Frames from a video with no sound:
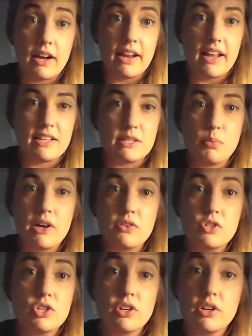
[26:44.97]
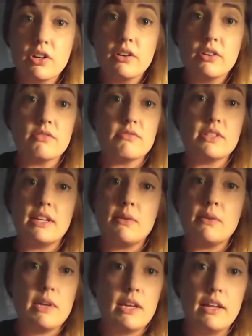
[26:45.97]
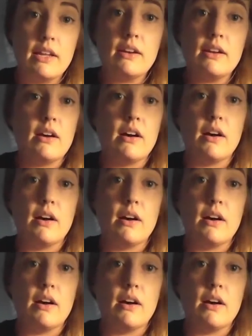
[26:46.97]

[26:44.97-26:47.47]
It has brown sugar, cinnamon,